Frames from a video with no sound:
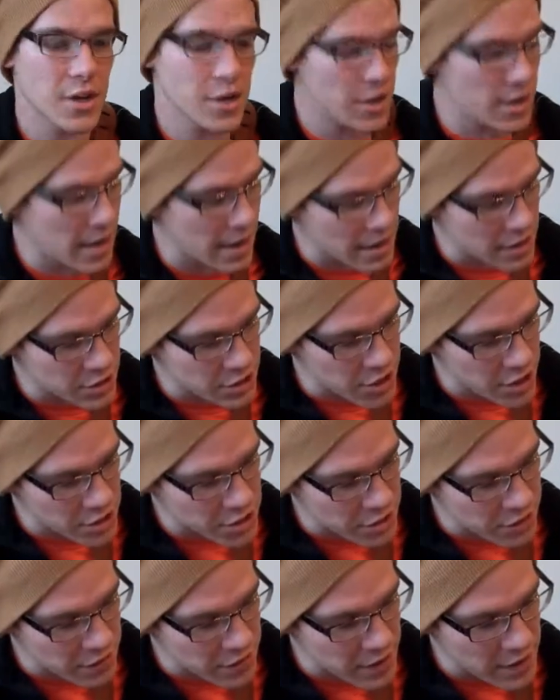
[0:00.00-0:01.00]
You got to adjust
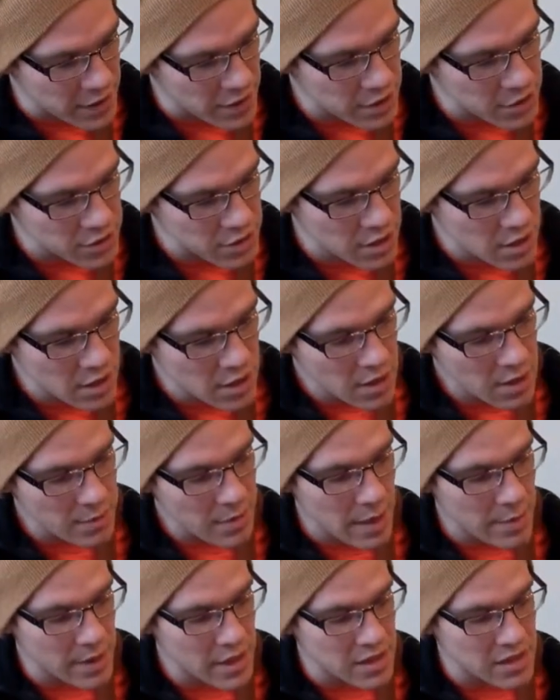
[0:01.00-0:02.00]
your fingers,
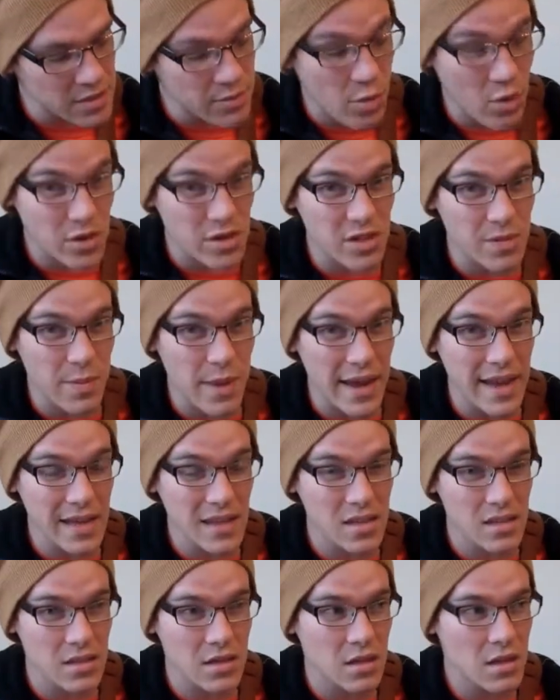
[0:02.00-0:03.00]
maybe get some more
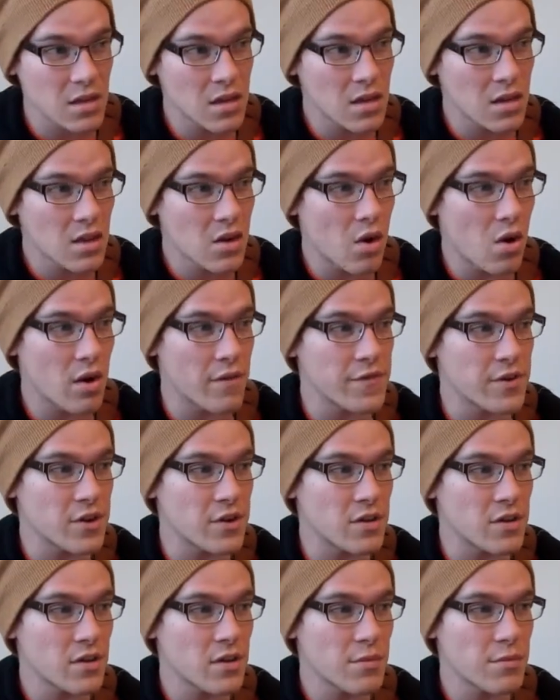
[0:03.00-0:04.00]
space. Or if
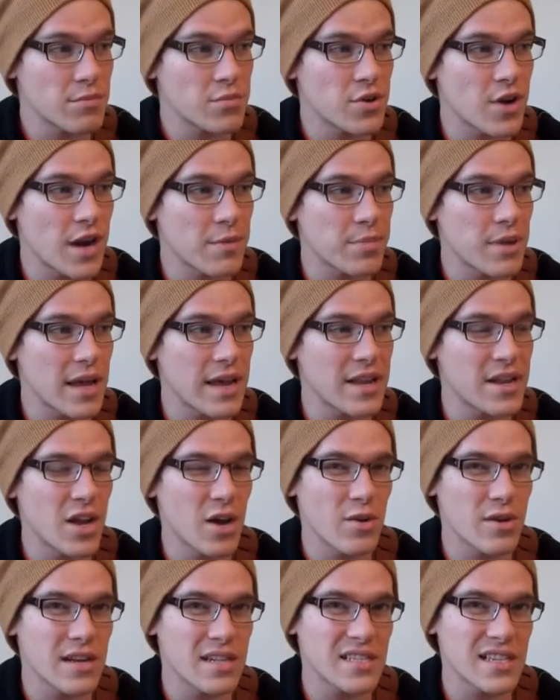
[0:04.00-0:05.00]
you're trying to play a
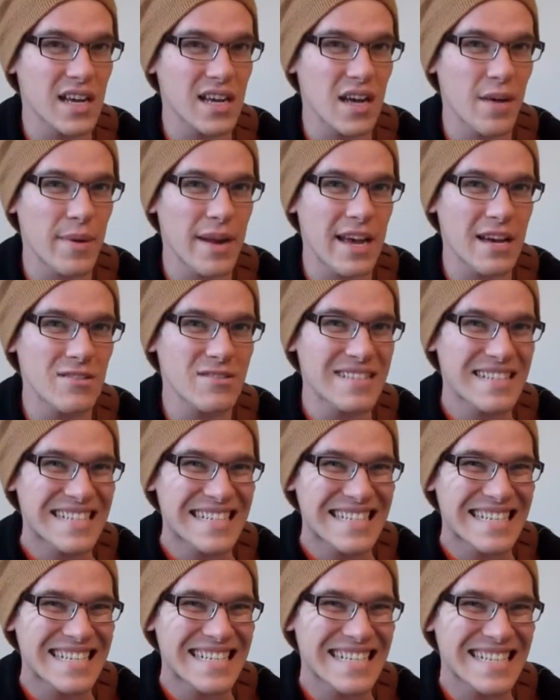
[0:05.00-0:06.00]
note and it's not coming out,
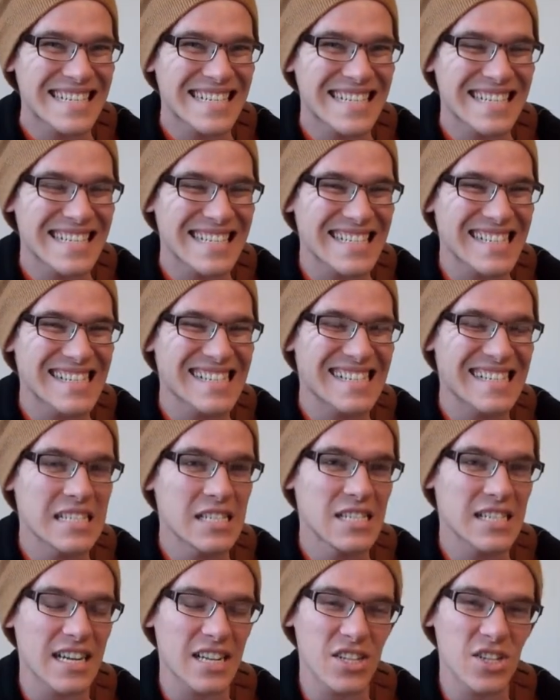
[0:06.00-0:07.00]

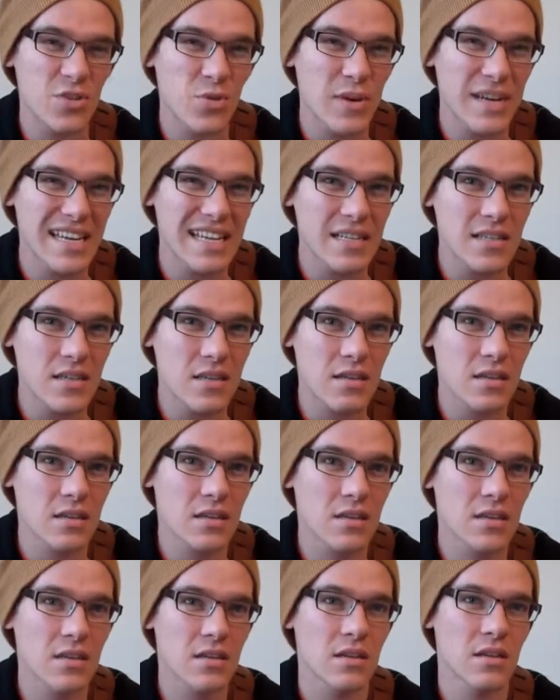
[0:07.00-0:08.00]
you got to squeeze.
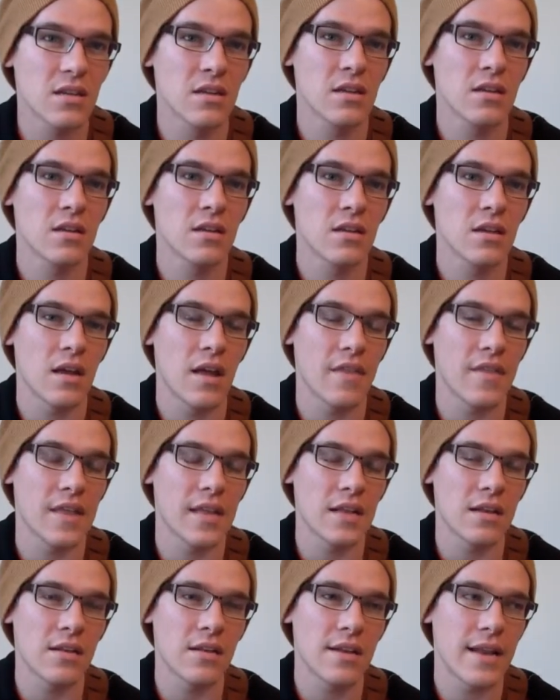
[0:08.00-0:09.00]
And
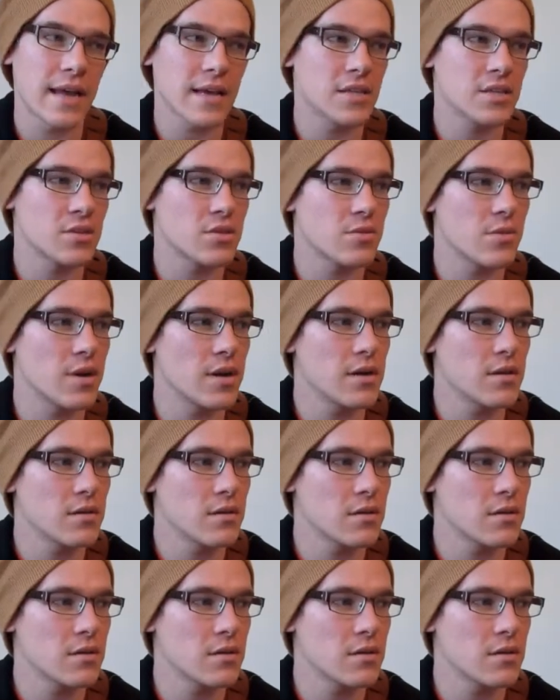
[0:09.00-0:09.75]
then next one.